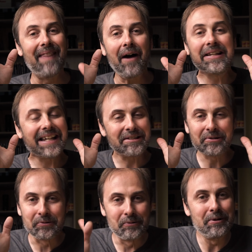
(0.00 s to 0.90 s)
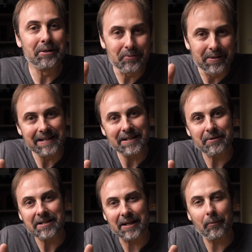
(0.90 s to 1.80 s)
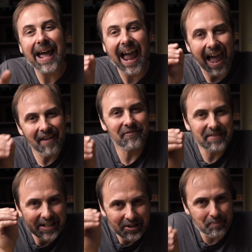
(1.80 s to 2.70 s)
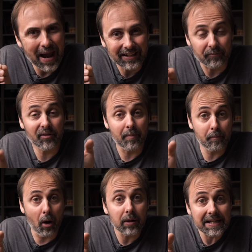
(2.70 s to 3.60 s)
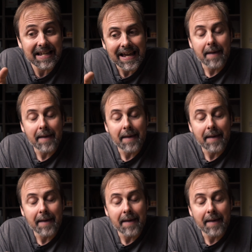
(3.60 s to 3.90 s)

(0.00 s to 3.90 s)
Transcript: now it gets really interesting. What I haven't expected with my poly is